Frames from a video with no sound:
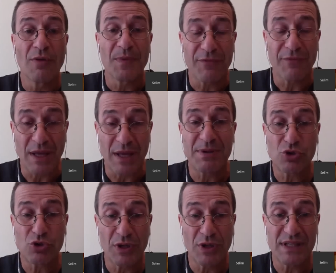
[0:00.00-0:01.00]
if an
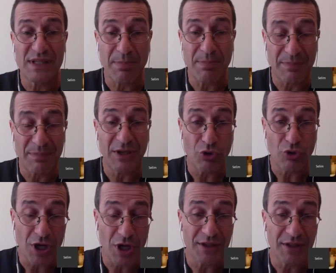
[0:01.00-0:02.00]
episode is epileptic or
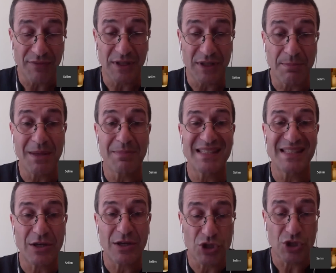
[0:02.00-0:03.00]
not, and if it may be
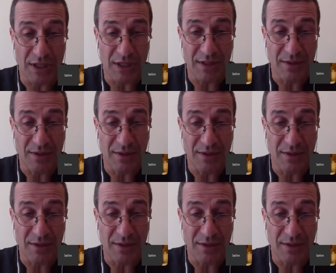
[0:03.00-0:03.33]
psychogenic.